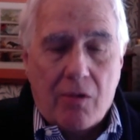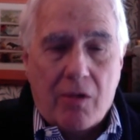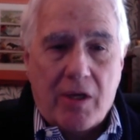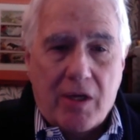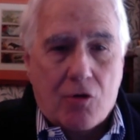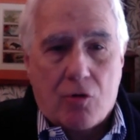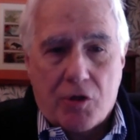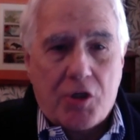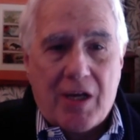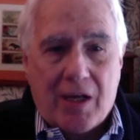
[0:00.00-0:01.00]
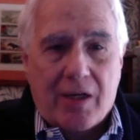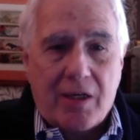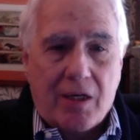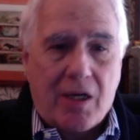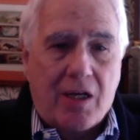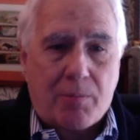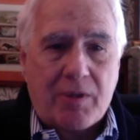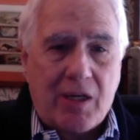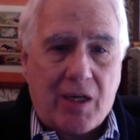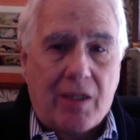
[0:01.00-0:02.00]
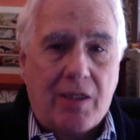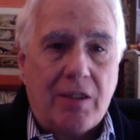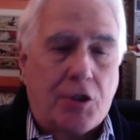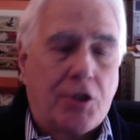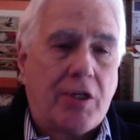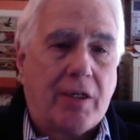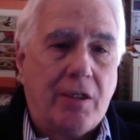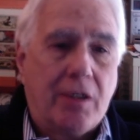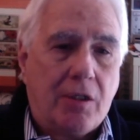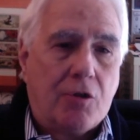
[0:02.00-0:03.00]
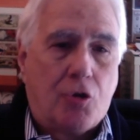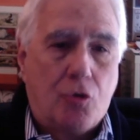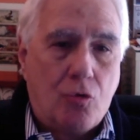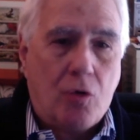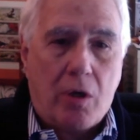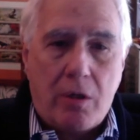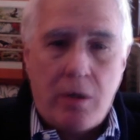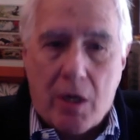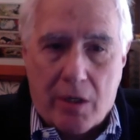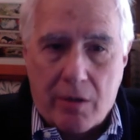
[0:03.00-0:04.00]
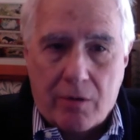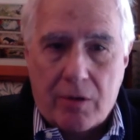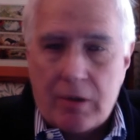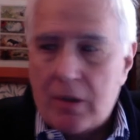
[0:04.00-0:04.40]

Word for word: and their cordiality and hospitality is second to none.